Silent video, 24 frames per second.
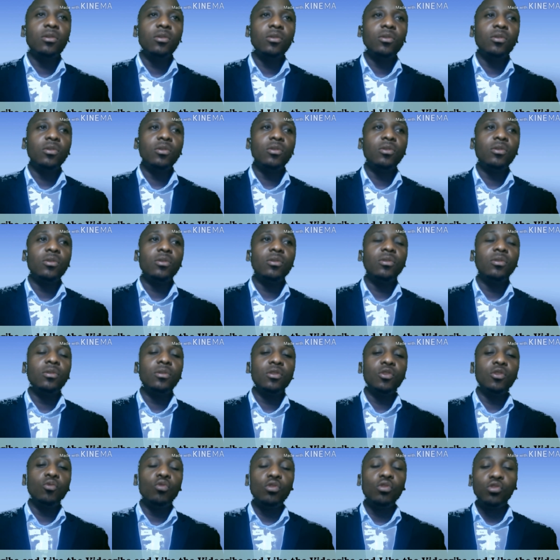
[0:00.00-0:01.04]
Or
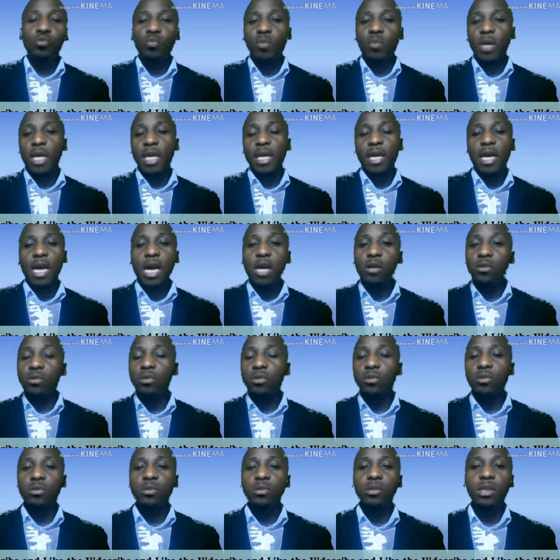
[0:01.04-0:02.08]
you want to buy a house
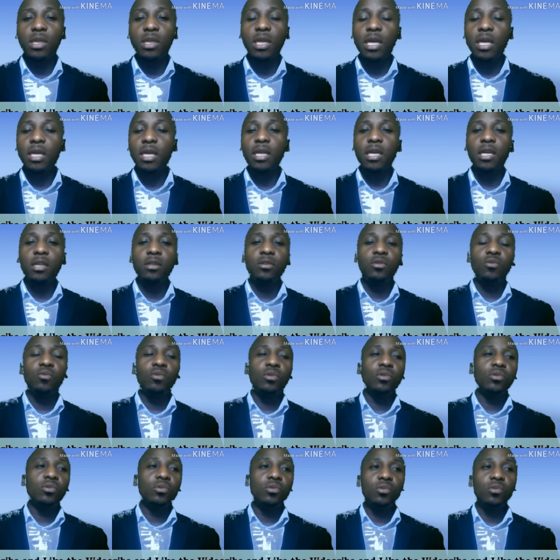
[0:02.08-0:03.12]
in Ghana, you
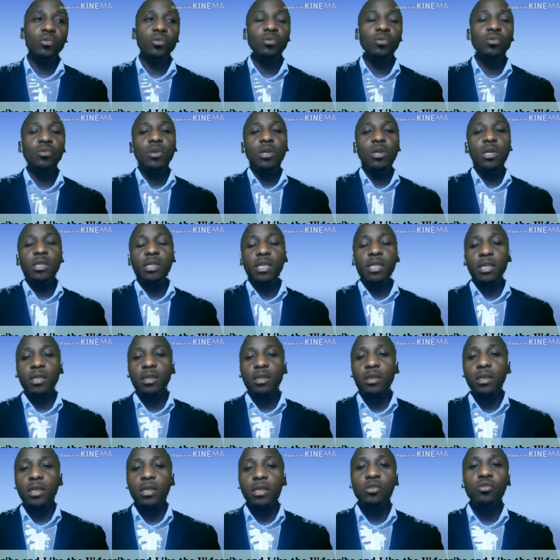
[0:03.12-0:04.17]
want to know
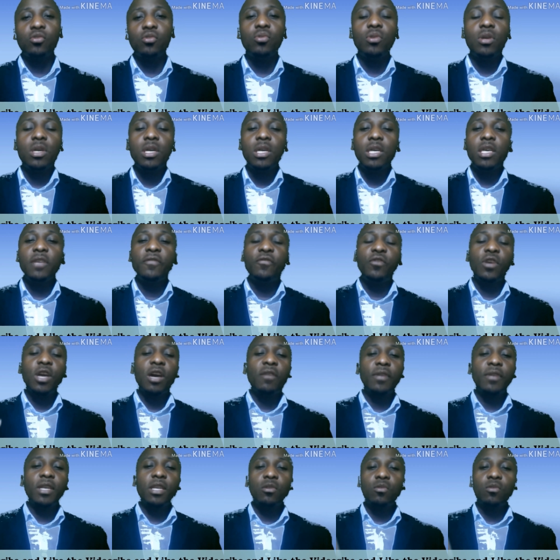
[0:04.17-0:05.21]
certain things. So if you
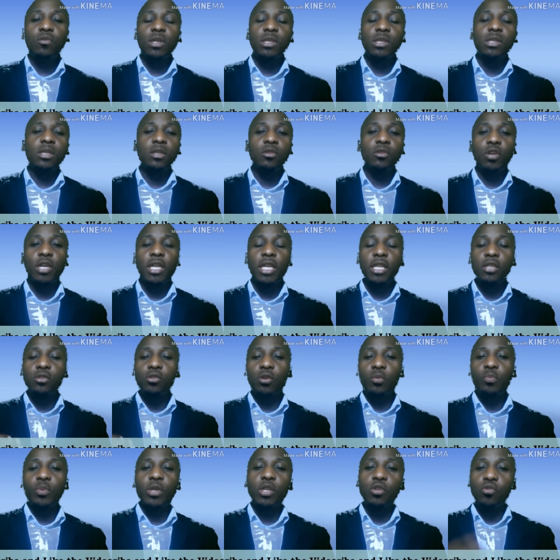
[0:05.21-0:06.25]
have any question or any
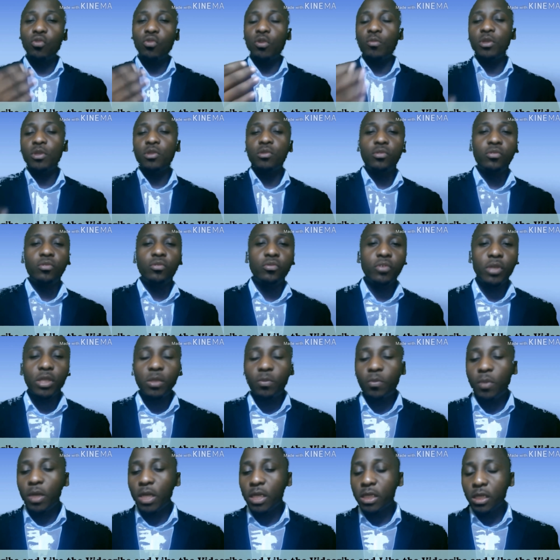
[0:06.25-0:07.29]
topic you want me to
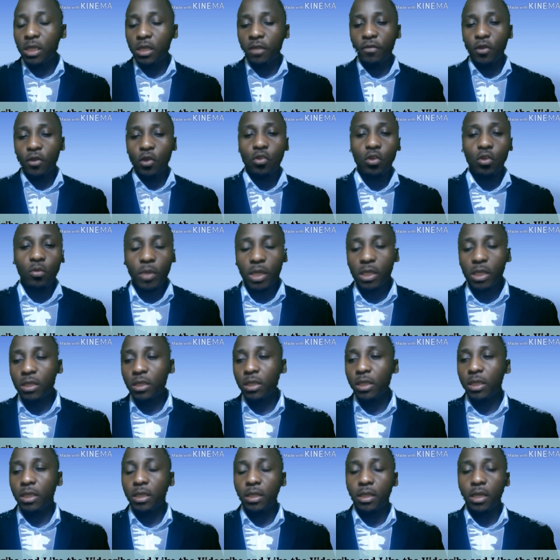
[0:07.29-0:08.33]
treat, please leave your comments
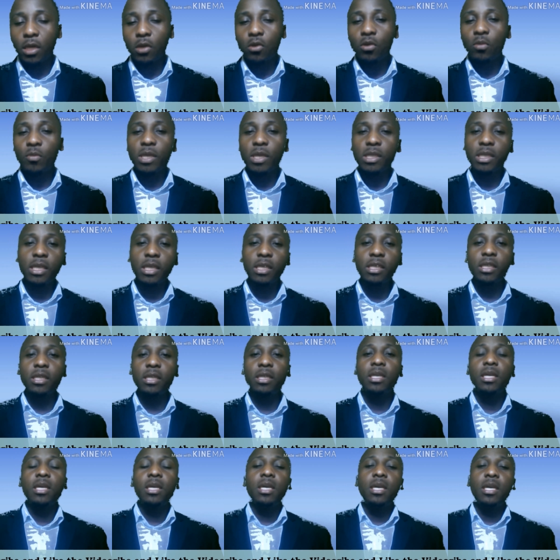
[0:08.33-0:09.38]
in the comment section,
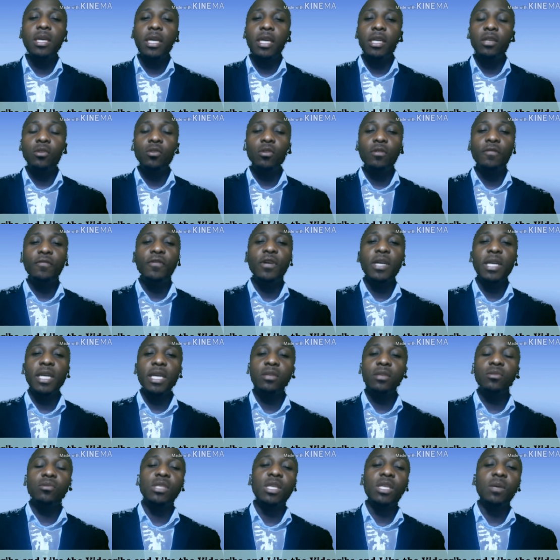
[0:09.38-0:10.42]
and don't
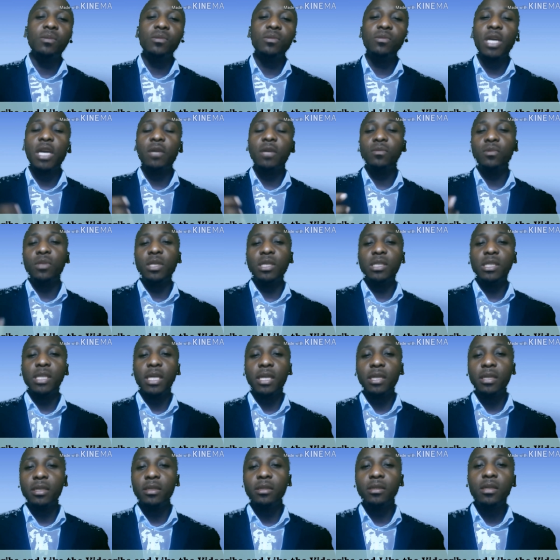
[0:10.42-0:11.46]
forget to subscribe to the
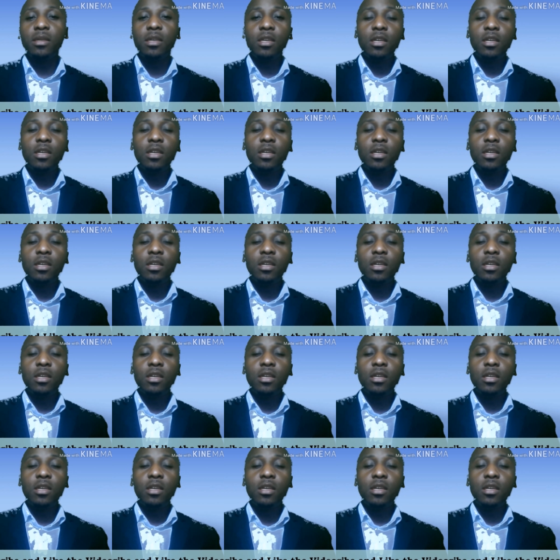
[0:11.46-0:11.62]
channel.